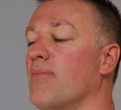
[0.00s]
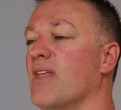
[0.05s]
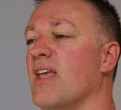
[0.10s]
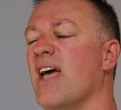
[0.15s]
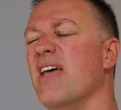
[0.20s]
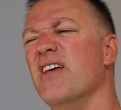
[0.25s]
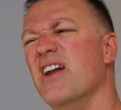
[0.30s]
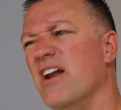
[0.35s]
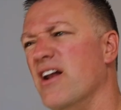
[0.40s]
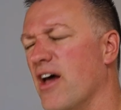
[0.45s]
And
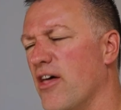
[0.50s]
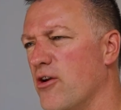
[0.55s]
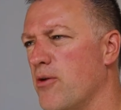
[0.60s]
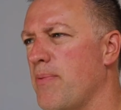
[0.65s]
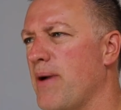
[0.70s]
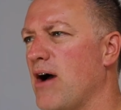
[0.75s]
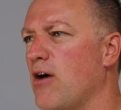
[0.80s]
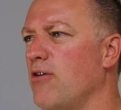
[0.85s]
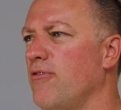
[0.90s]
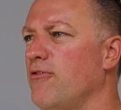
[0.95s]
then another
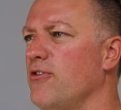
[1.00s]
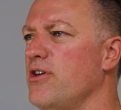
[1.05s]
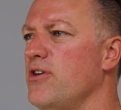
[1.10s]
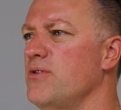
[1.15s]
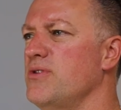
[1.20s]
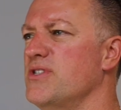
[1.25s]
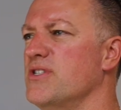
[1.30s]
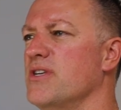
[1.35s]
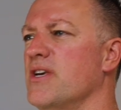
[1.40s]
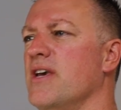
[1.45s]
powerful
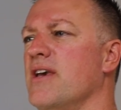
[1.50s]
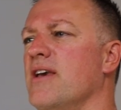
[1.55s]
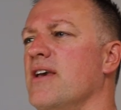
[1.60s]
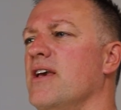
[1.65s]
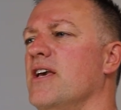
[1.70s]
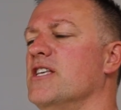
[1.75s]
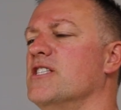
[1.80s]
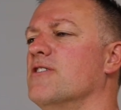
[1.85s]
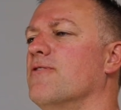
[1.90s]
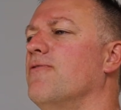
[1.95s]
use
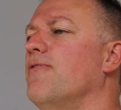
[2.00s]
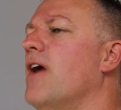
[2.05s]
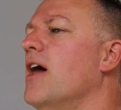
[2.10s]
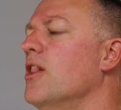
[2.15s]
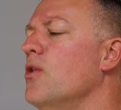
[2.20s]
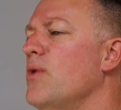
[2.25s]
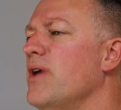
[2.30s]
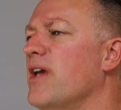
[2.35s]
is following